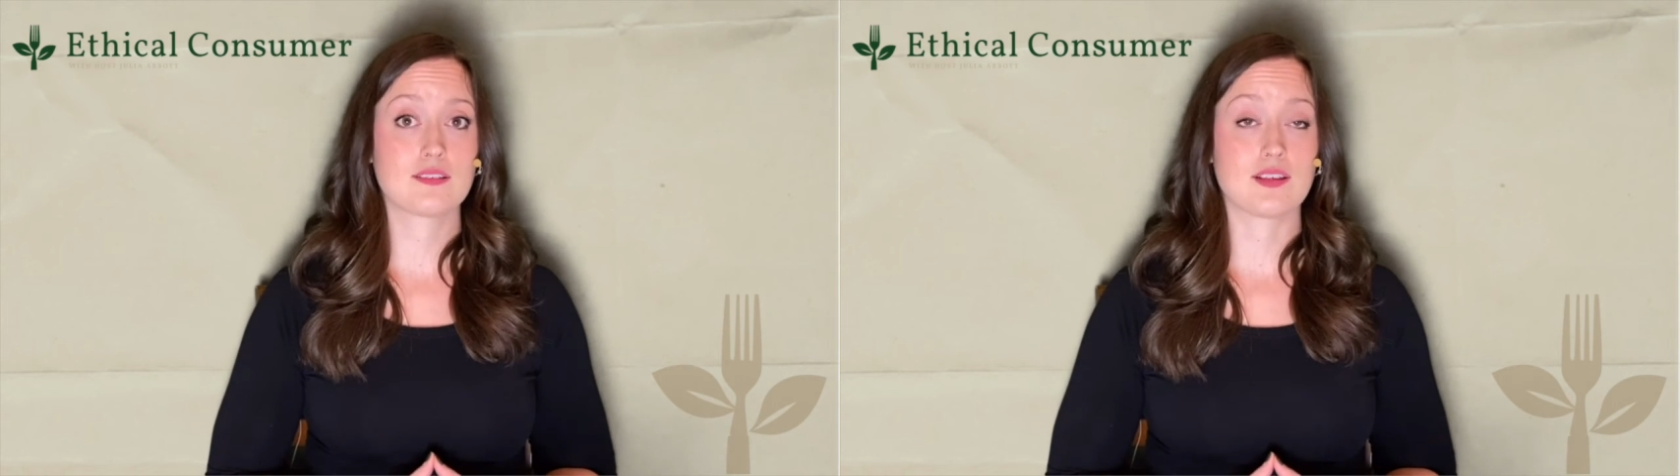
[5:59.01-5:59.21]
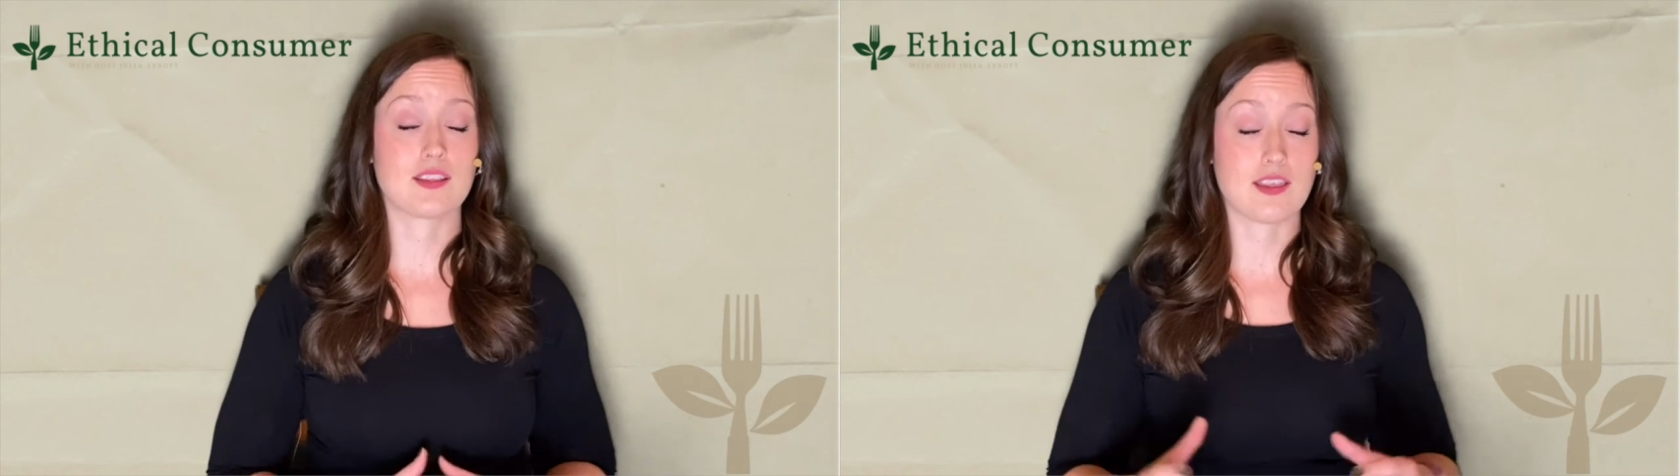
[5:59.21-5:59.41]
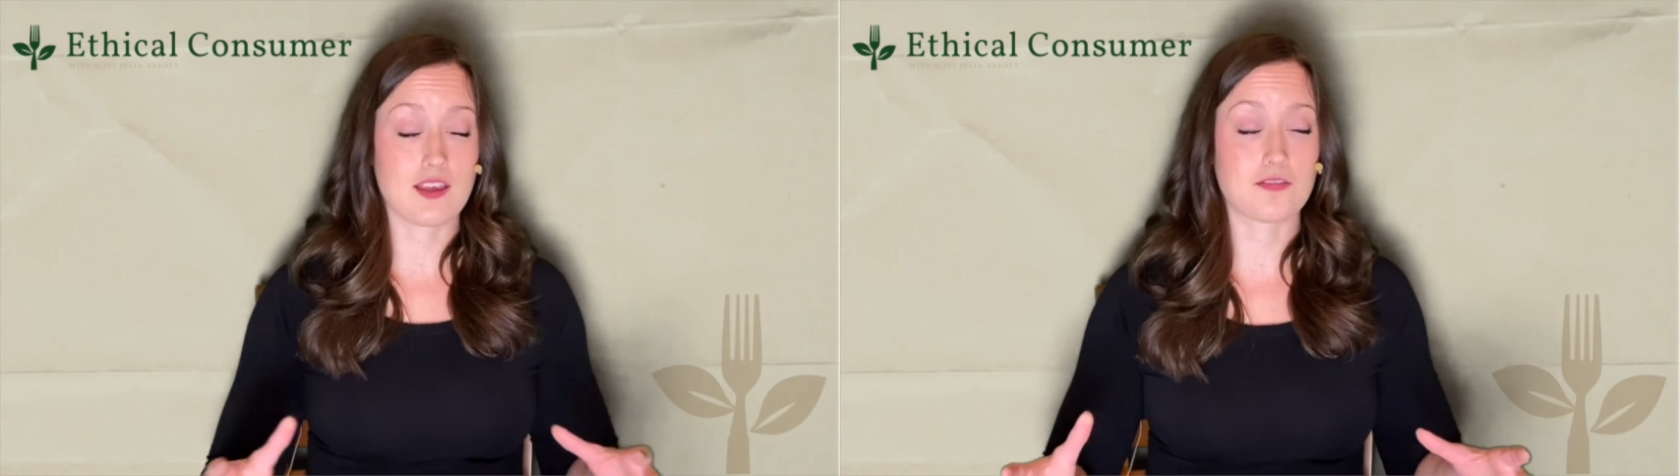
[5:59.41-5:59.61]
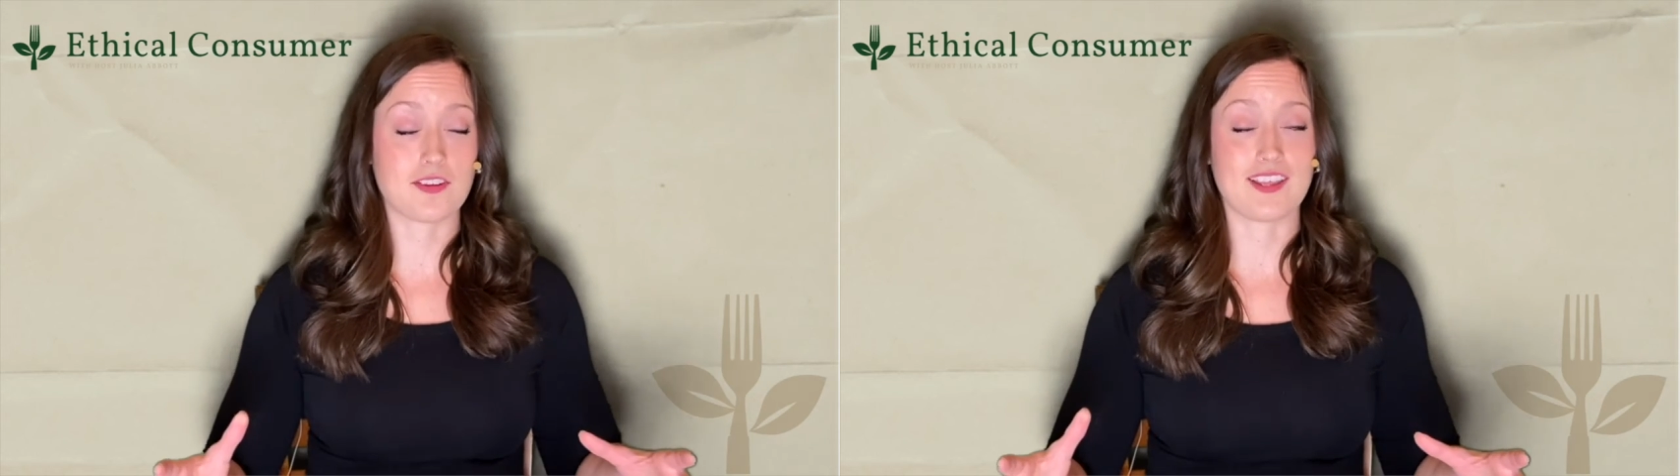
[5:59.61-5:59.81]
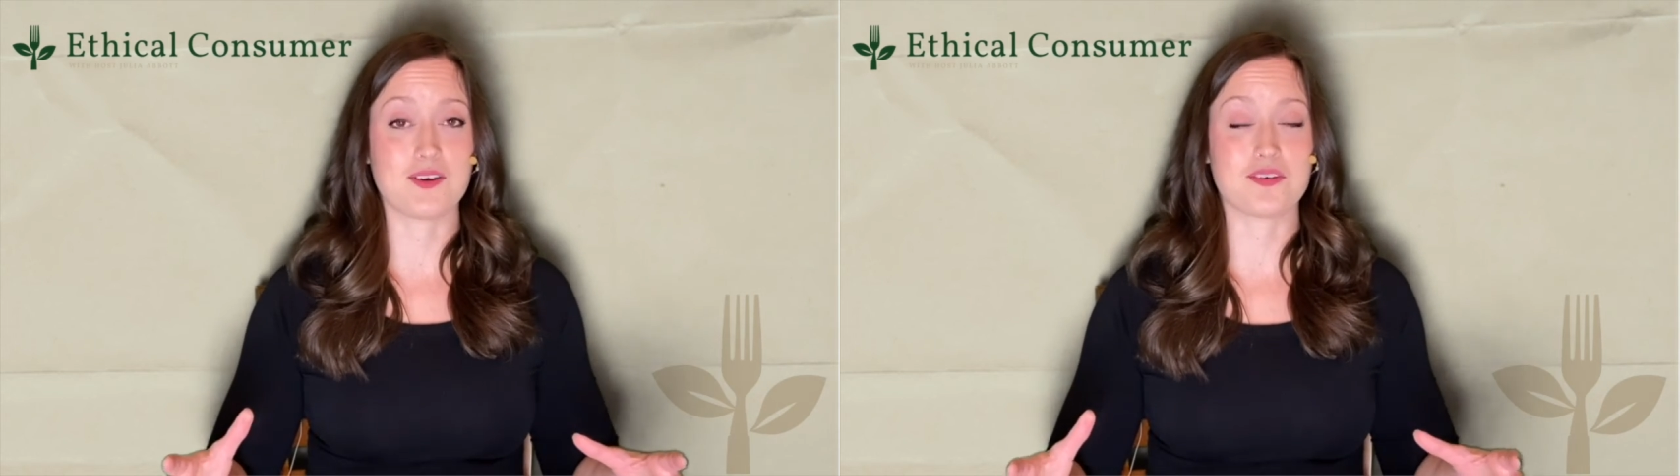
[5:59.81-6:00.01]
and
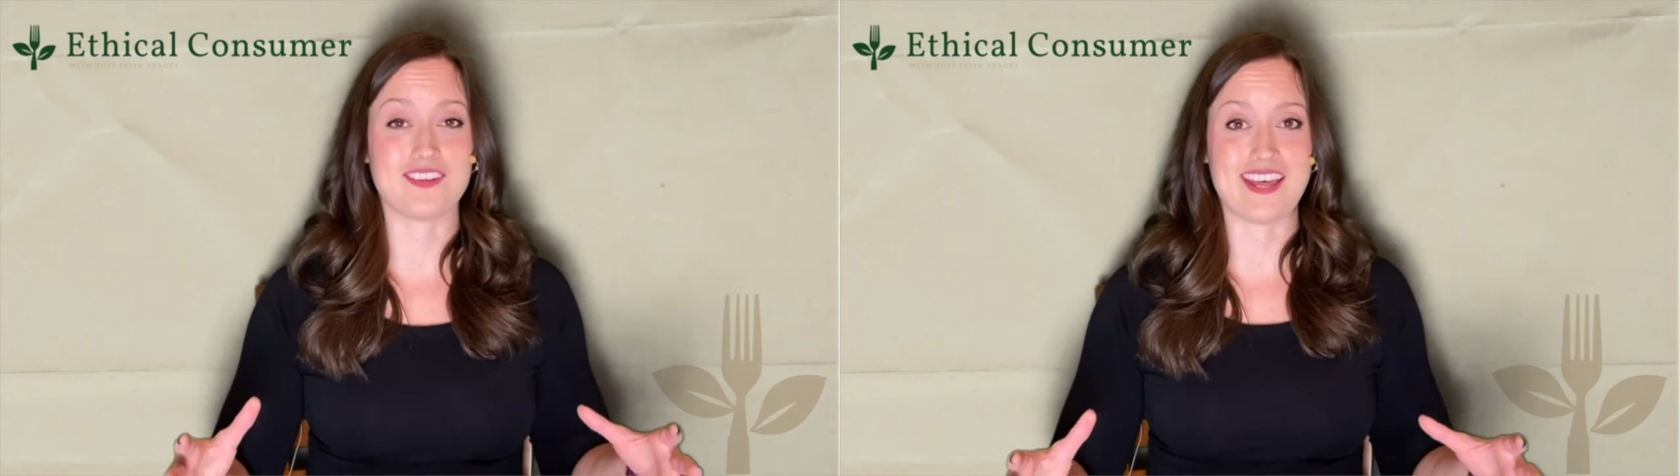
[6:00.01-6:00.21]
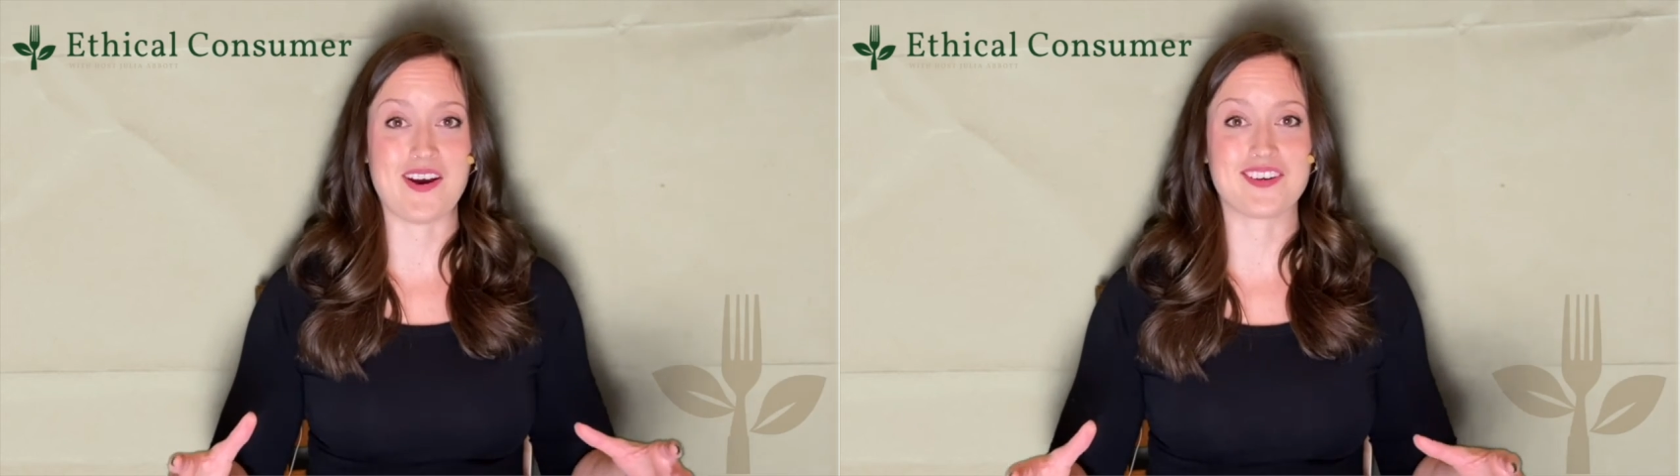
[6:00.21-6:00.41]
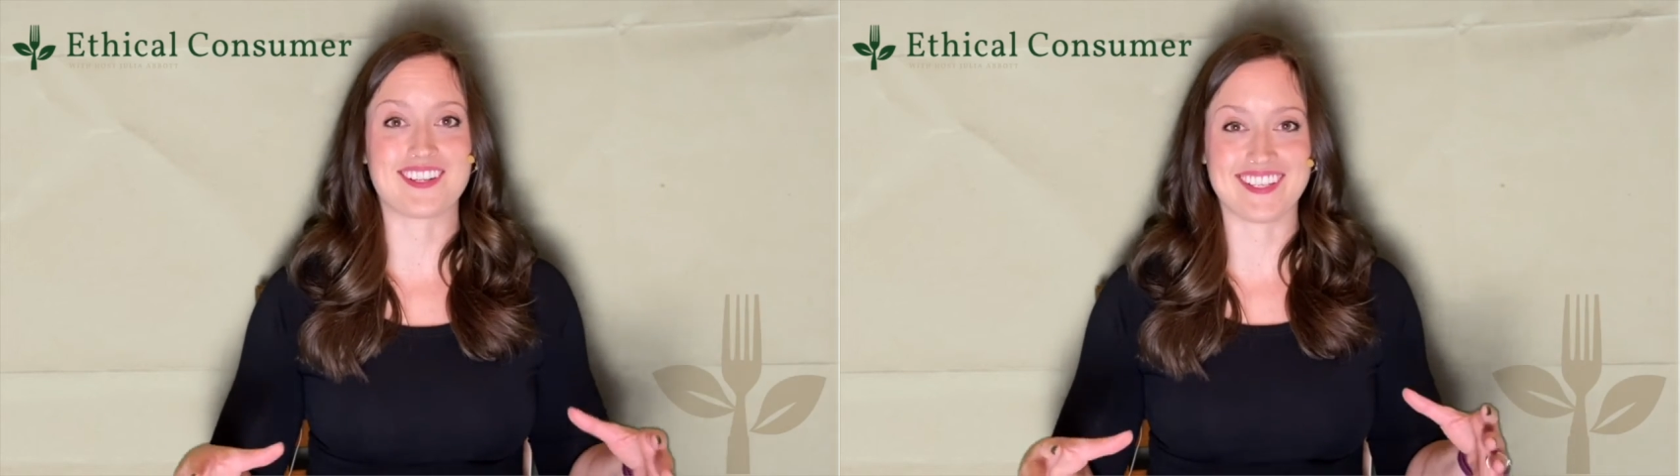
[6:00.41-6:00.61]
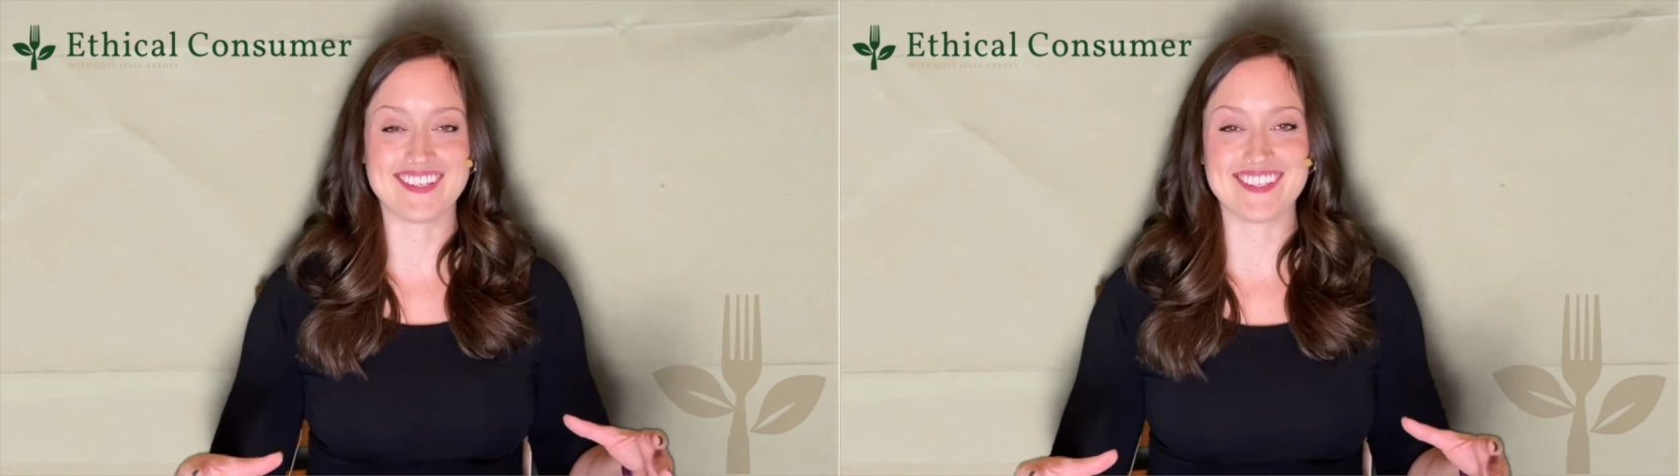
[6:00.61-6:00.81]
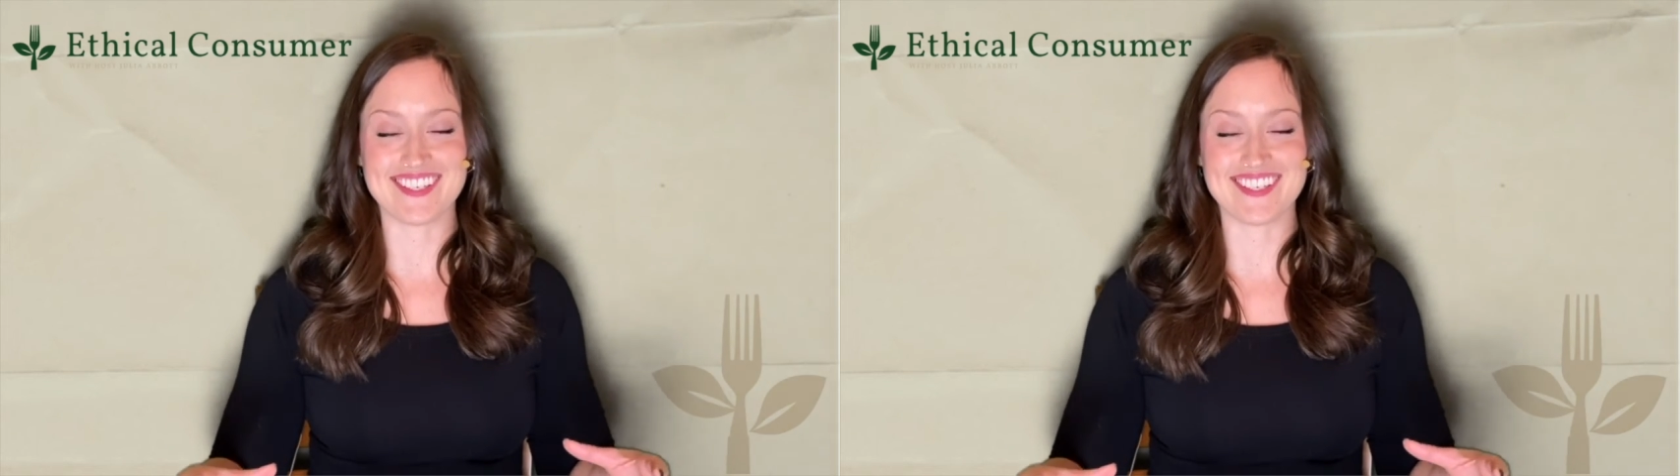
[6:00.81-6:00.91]
thankfully with now clearer